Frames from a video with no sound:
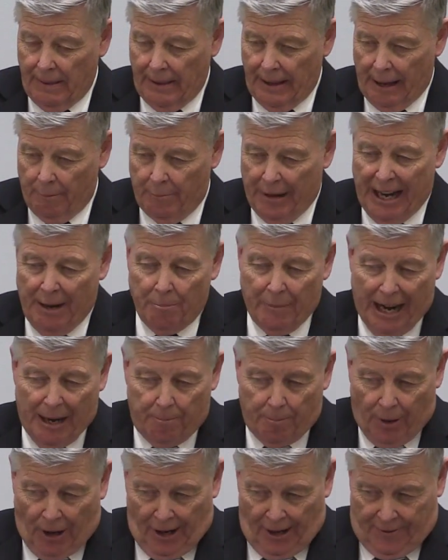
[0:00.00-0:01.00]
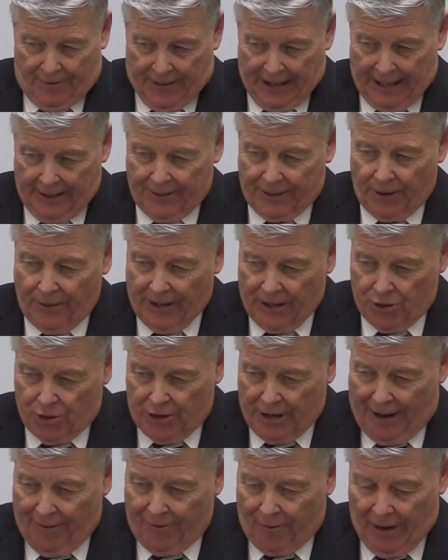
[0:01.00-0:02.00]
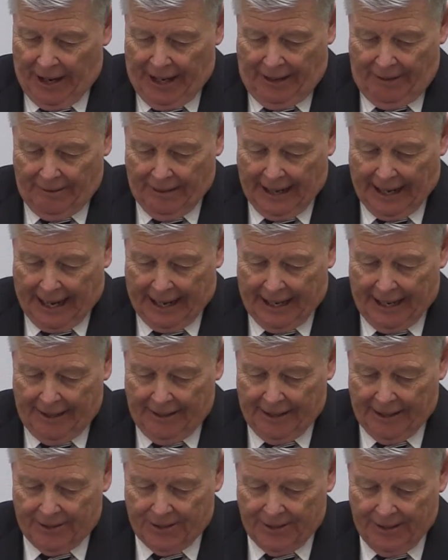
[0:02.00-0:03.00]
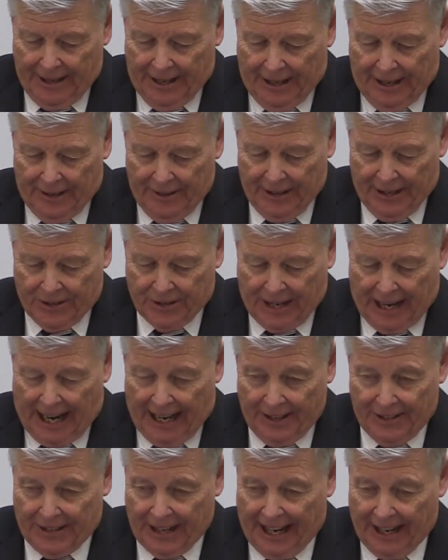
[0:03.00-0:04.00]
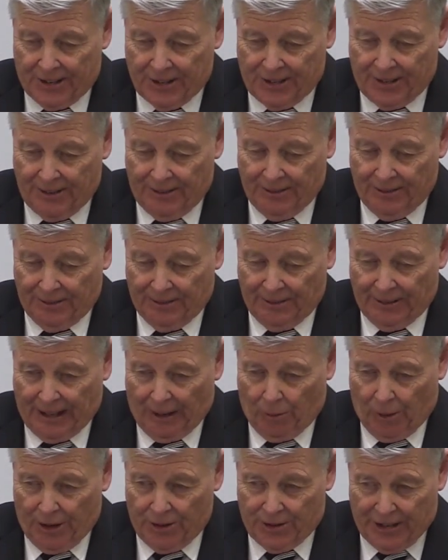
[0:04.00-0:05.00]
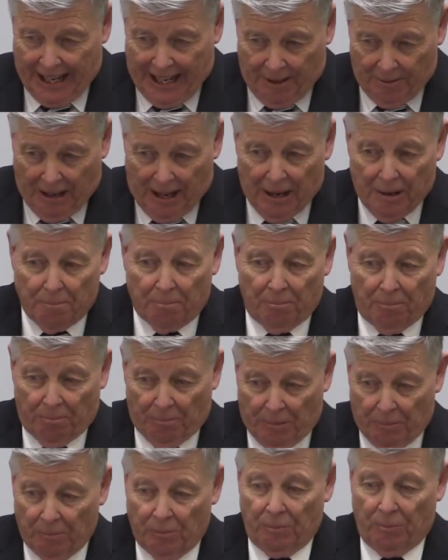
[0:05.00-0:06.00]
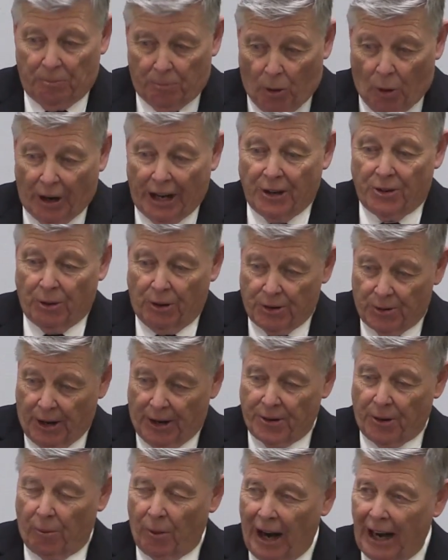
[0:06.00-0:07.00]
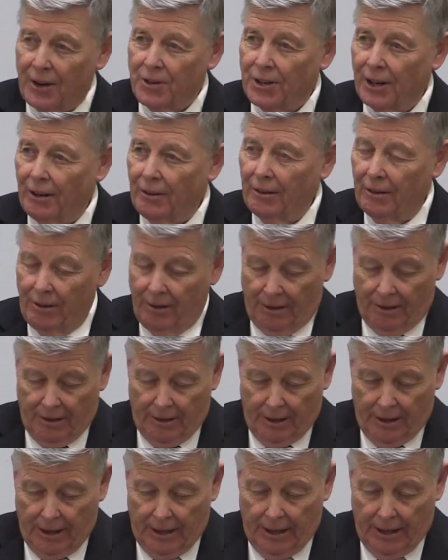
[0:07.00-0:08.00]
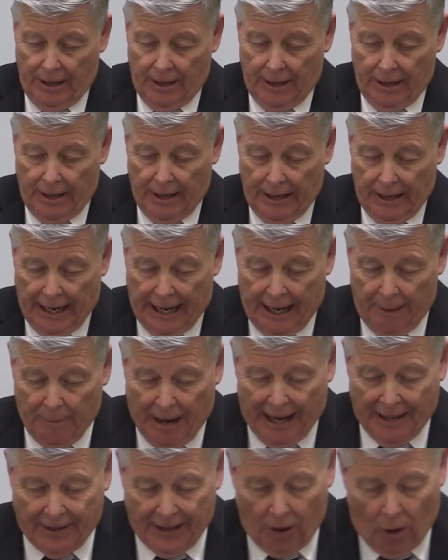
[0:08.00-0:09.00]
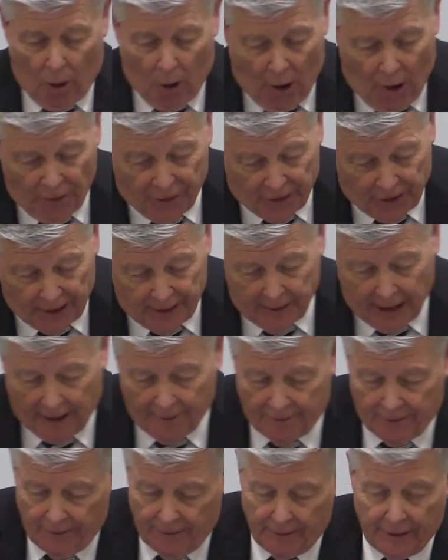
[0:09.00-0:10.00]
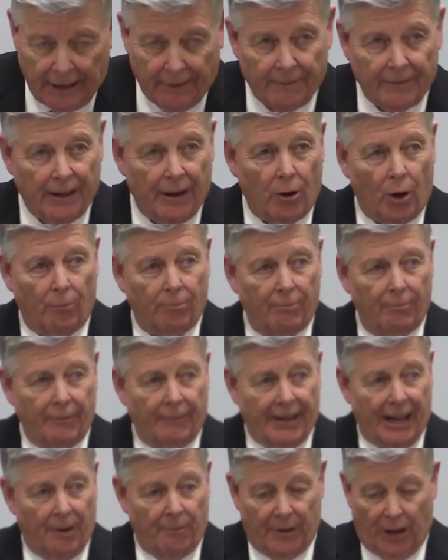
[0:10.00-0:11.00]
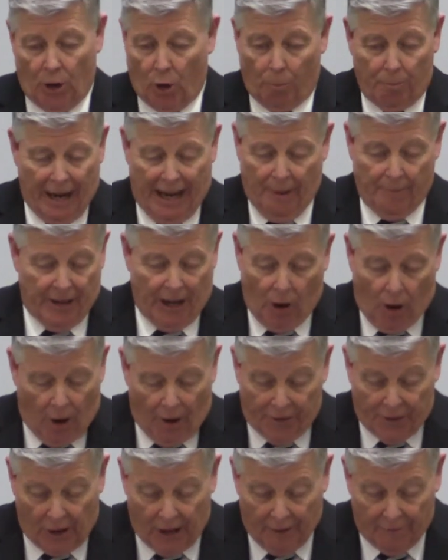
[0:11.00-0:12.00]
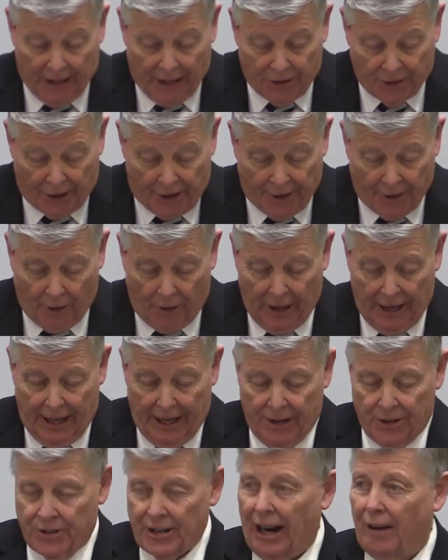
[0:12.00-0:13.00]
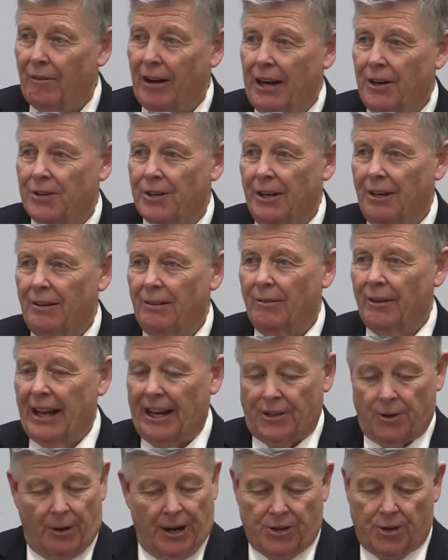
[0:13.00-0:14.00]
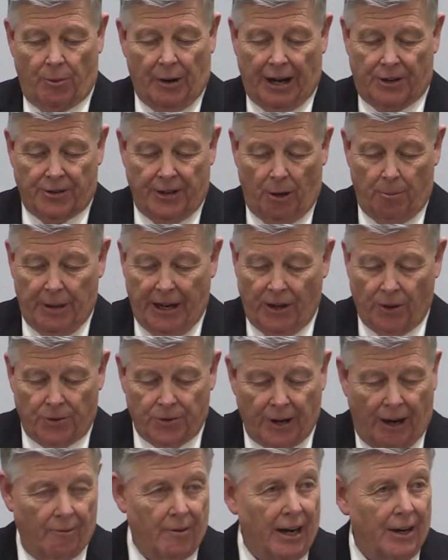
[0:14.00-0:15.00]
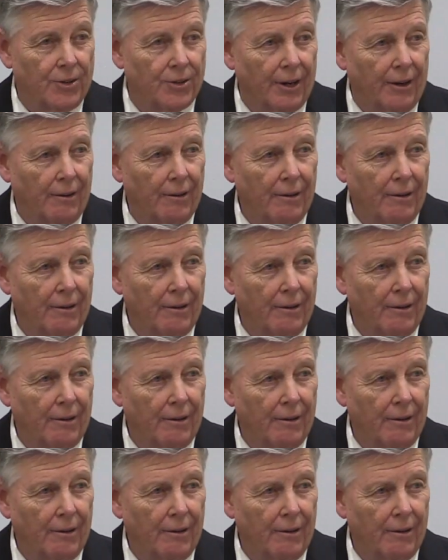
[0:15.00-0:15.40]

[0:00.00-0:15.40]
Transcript: And being made perfect through the suffering, and in this, this context that we're seeing pointing to his resurrection, he made the author of them that obey him, the author of eternal salvation. Without the resurrection, there'll be no salvation.